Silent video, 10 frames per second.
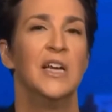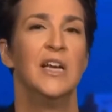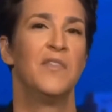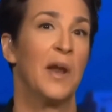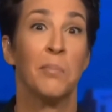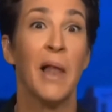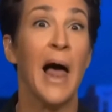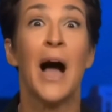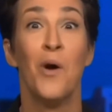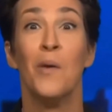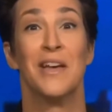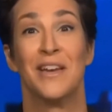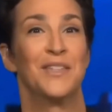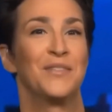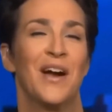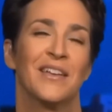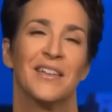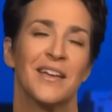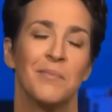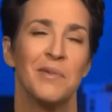That a black woman is finally going
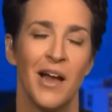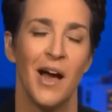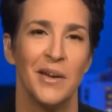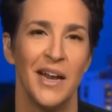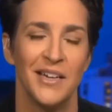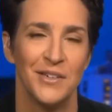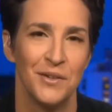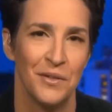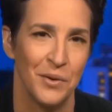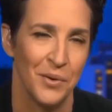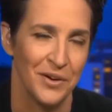to be nominated to the court.